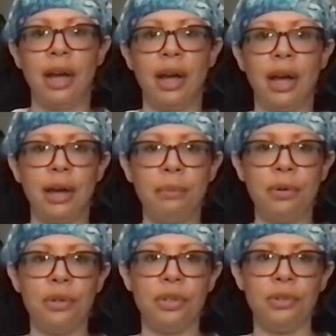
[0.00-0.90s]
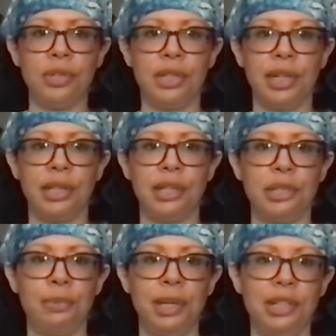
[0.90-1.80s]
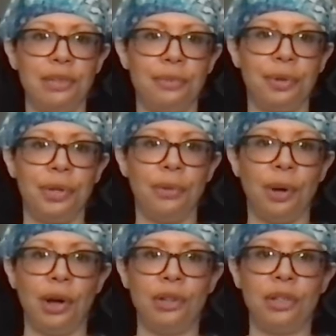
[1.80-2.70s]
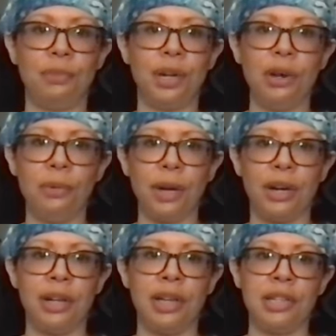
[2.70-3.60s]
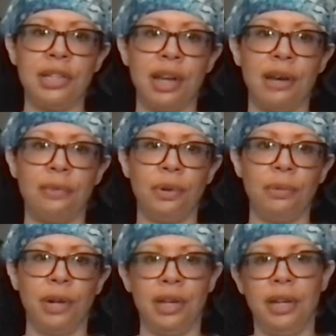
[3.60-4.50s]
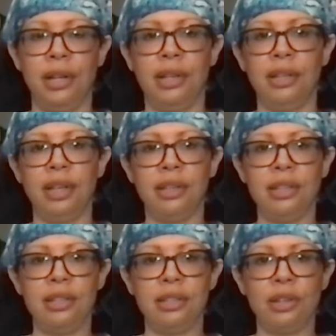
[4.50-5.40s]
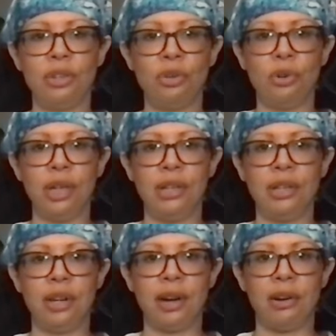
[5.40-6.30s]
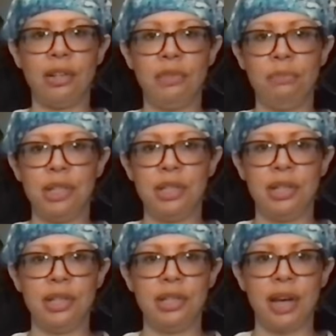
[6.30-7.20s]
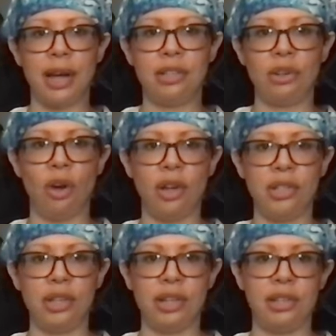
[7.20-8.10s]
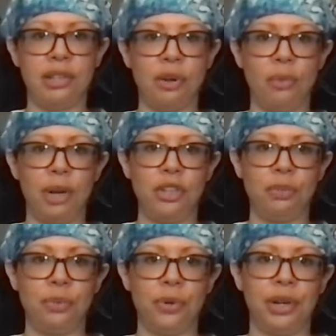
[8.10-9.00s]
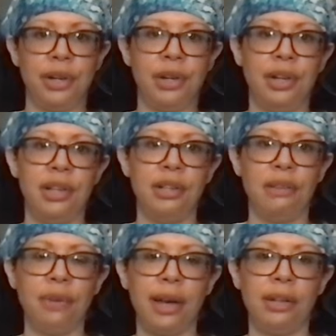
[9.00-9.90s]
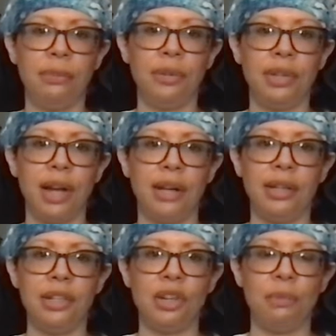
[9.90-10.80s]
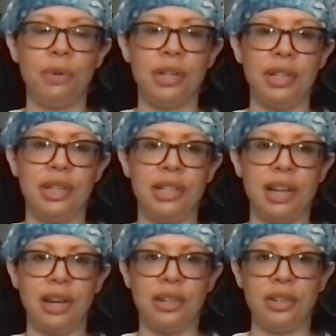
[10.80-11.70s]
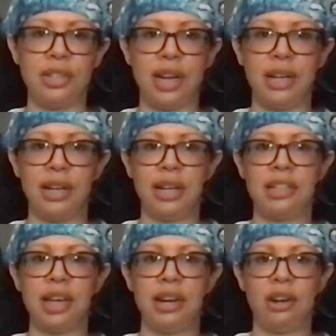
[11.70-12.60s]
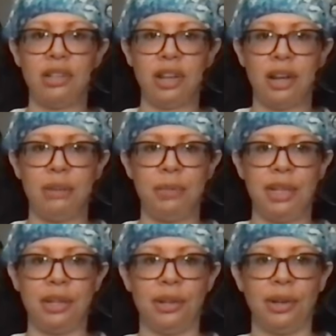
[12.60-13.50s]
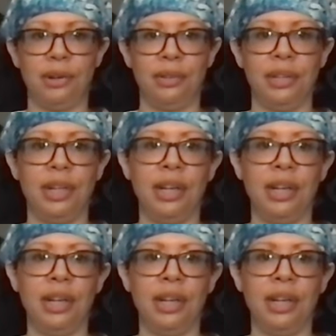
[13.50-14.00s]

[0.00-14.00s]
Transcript: I'm producing this piece for you all to bring awareness to everyone that this controlling the narrative business has cost us so much more than valuable knowledge, abilities, understandings, and autonomy alone.